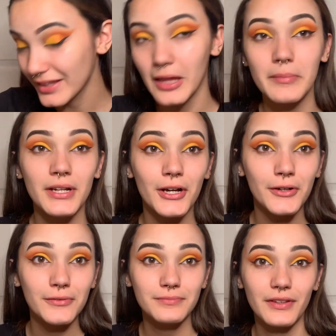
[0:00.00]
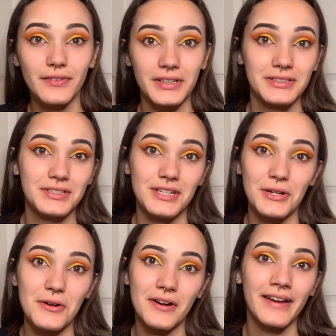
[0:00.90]
Let me know if I did
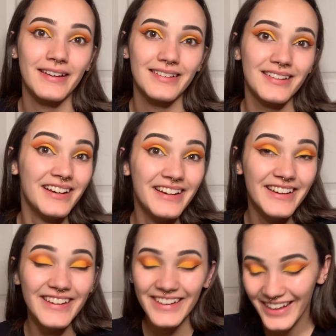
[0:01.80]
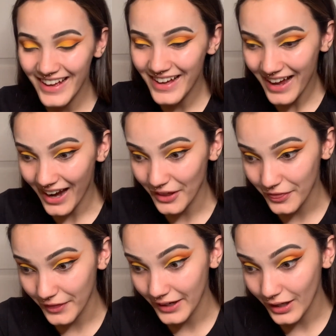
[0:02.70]
alright. I
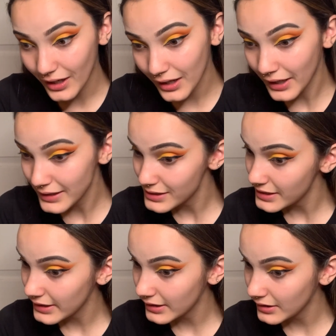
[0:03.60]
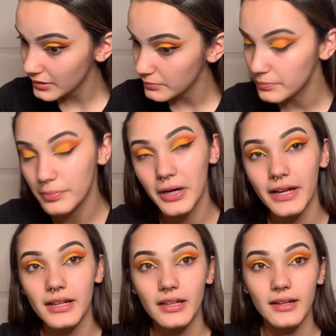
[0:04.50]
think I did,
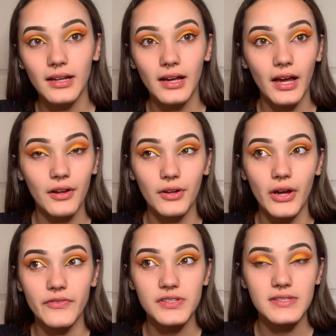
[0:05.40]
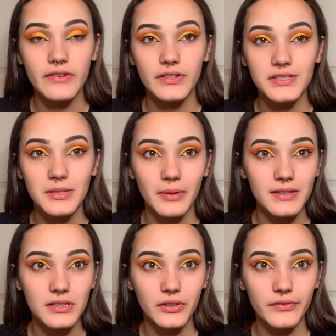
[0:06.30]
but I don't know, I've just never seen
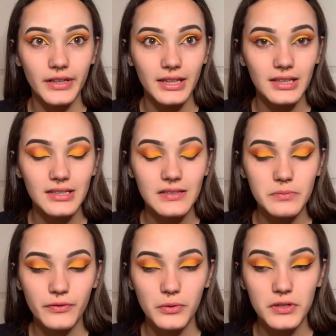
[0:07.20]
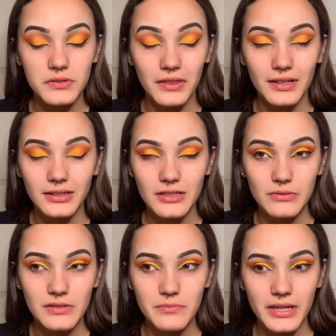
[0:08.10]
myself like this before, so I think
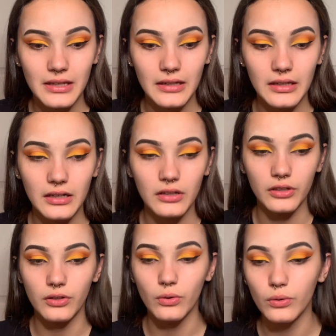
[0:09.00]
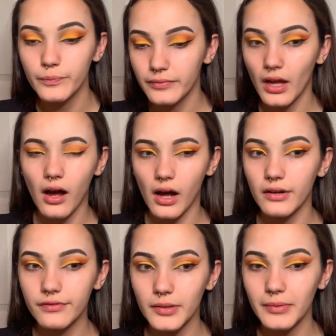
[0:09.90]
that's what's making it a little
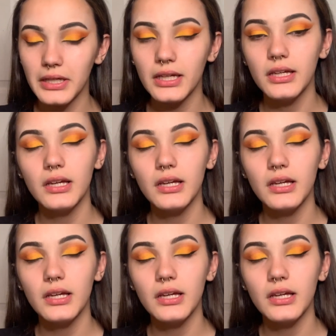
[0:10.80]
odd for me.